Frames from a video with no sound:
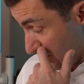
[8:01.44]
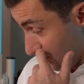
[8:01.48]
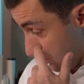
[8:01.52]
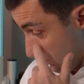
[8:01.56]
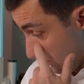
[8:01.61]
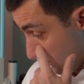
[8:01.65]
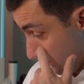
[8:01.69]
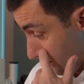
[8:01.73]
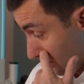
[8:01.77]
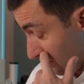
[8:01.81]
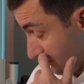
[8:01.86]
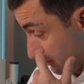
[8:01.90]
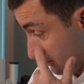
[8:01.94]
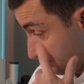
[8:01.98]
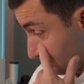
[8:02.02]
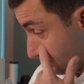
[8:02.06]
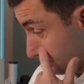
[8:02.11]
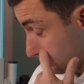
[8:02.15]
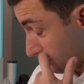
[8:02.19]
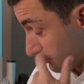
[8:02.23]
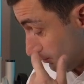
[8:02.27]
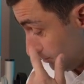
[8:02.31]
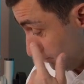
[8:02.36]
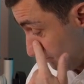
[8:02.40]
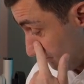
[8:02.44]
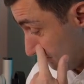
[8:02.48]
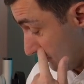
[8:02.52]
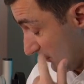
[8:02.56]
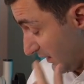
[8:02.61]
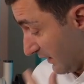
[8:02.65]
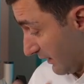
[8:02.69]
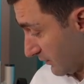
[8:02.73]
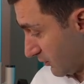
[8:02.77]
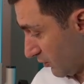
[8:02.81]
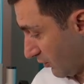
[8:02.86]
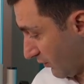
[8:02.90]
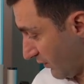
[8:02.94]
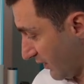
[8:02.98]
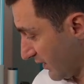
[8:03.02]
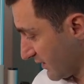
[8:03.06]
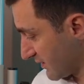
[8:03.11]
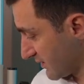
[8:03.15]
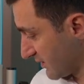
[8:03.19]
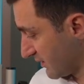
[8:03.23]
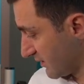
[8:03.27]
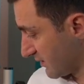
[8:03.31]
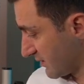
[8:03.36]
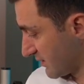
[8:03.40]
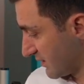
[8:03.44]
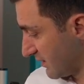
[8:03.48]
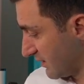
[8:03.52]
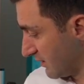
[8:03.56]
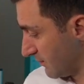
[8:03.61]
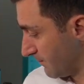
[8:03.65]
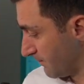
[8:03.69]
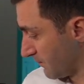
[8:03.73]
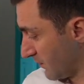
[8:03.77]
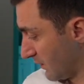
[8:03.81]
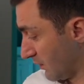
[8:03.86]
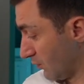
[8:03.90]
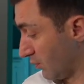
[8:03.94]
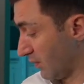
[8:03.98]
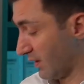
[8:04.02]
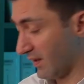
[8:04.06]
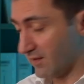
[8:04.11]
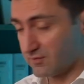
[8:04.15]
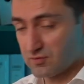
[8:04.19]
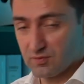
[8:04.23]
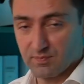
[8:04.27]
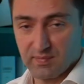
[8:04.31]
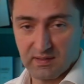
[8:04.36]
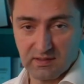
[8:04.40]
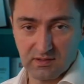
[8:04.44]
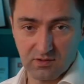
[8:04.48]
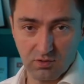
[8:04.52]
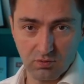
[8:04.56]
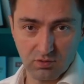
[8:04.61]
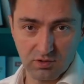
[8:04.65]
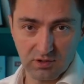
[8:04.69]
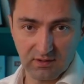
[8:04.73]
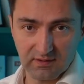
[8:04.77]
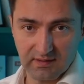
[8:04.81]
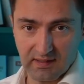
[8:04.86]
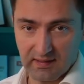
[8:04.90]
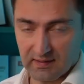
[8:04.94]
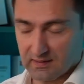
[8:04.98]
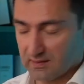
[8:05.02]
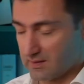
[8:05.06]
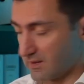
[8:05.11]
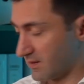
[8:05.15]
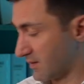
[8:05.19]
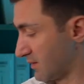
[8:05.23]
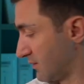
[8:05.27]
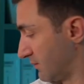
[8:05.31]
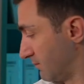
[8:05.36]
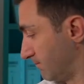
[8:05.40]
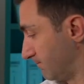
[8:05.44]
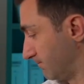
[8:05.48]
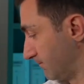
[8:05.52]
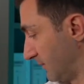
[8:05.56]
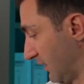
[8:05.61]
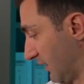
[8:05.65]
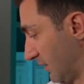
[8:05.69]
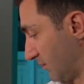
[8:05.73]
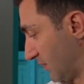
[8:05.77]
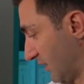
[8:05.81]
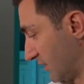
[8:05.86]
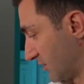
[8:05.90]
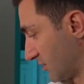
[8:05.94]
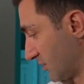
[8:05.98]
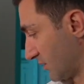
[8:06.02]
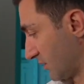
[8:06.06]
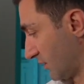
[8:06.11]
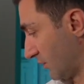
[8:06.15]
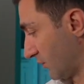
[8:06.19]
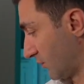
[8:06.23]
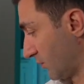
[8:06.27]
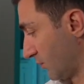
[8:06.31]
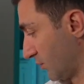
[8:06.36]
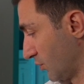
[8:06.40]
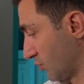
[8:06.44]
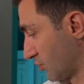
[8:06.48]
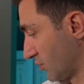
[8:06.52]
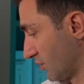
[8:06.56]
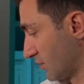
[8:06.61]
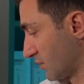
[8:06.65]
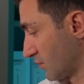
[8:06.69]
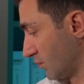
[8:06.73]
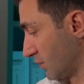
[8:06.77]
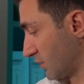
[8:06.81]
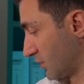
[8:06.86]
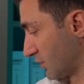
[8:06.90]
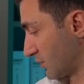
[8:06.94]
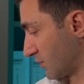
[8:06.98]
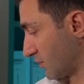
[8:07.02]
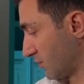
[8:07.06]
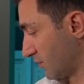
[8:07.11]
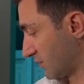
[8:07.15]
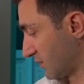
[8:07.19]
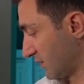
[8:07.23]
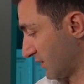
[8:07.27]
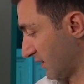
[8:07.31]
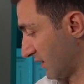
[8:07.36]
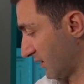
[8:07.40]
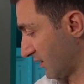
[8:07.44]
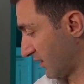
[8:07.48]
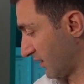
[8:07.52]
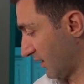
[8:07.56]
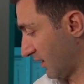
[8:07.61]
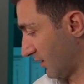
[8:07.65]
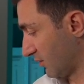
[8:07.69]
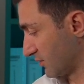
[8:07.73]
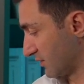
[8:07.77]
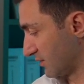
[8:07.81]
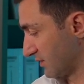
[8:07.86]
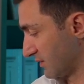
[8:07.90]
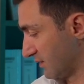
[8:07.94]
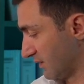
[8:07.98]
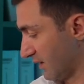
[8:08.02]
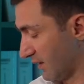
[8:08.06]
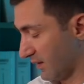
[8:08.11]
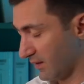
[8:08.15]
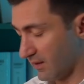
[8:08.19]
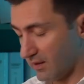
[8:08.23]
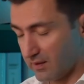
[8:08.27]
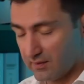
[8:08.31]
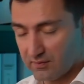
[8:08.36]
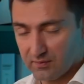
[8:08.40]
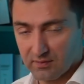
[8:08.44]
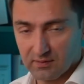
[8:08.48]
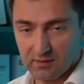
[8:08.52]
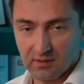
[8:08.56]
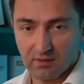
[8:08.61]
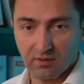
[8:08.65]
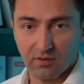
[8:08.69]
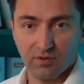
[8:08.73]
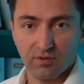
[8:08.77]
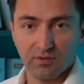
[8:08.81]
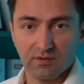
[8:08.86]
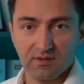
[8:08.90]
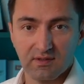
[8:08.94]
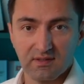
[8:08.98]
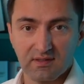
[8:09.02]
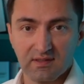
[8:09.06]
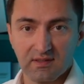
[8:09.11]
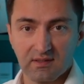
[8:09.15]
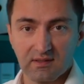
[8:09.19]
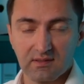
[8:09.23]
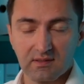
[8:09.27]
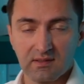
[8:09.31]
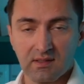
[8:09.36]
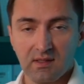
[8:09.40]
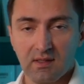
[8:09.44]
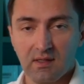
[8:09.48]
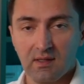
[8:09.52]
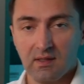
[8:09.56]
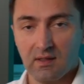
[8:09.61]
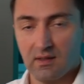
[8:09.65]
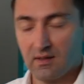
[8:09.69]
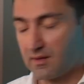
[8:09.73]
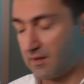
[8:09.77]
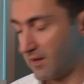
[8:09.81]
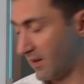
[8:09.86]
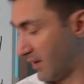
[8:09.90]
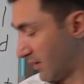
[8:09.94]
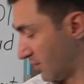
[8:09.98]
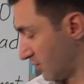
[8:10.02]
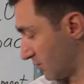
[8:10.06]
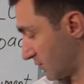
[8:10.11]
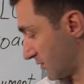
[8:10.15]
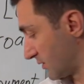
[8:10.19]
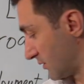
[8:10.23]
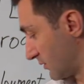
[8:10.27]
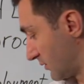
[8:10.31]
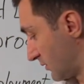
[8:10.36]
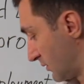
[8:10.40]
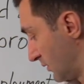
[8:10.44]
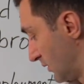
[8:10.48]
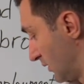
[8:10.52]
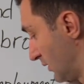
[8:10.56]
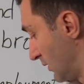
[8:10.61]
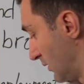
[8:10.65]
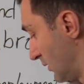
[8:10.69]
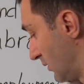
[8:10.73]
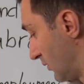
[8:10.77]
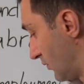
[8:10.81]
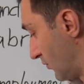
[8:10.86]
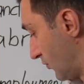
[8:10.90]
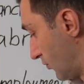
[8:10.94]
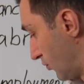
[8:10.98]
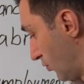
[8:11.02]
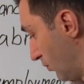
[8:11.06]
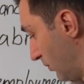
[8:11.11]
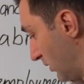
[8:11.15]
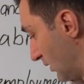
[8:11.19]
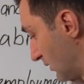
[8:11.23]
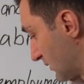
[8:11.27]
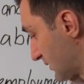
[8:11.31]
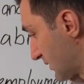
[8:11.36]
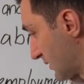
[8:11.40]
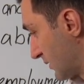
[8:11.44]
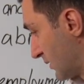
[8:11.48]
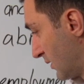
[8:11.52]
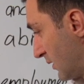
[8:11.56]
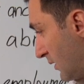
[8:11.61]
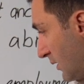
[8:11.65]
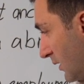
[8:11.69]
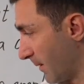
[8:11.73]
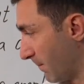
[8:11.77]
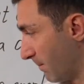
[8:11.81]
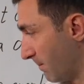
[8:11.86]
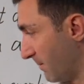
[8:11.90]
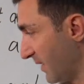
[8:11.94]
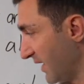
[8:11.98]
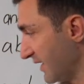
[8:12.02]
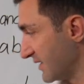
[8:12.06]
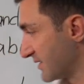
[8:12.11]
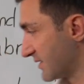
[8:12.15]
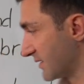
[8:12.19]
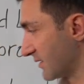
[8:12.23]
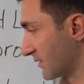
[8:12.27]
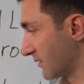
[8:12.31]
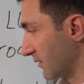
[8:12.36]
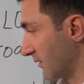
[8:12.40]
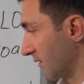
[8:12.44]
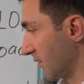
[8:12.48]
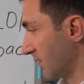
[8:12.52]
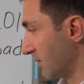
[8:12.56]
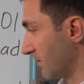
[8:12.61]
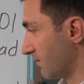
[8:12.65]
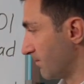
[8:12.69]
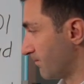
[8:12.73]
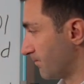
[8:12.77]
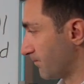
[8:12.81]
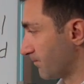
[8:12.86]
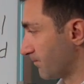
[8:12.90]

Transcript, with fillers: you get your residency, you'll have to pay social taxes and pension contributions, which is 39,936,000 rubles. Basically,